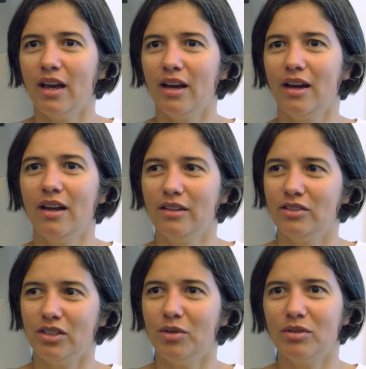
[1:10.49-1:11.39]

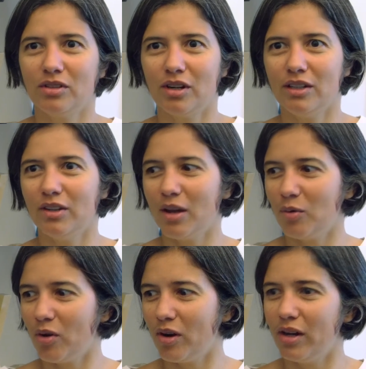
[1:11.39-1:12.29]
And she was starting
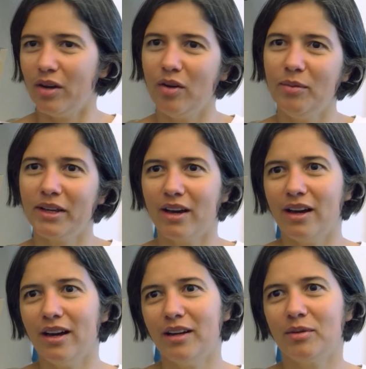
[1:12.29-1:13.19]
to get worried, Oh
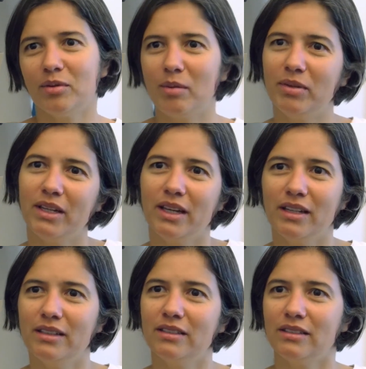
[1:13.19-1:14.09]
my God, we're
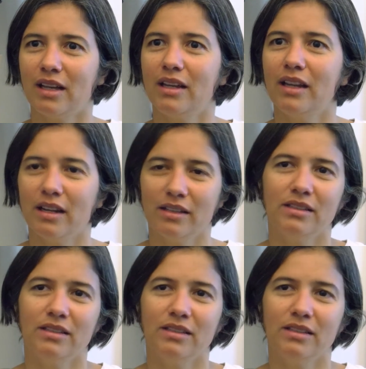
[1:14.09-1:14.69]
replicating this study.